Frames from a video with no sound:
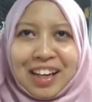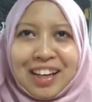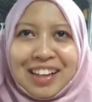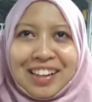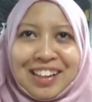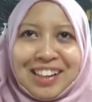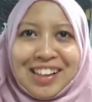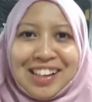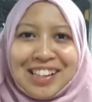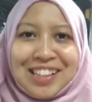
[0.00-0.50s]

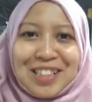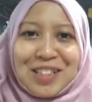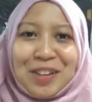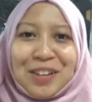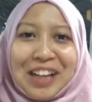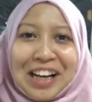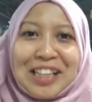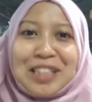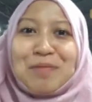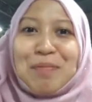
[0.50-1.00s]
so
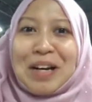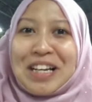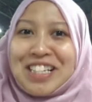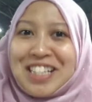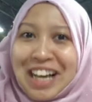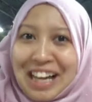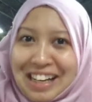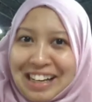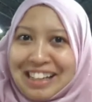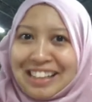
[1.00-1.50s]
that's my
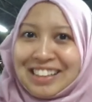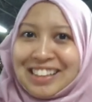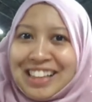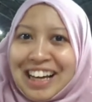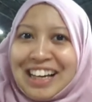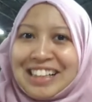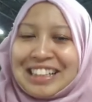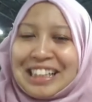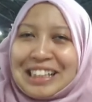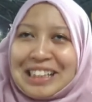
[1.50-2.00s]
challenge
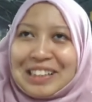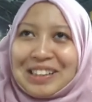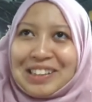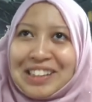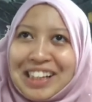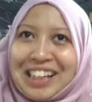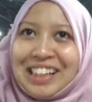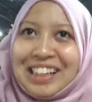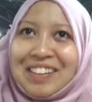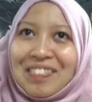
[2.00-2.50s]
as a
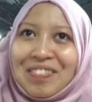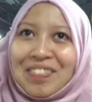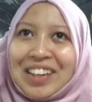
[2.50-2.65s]
student.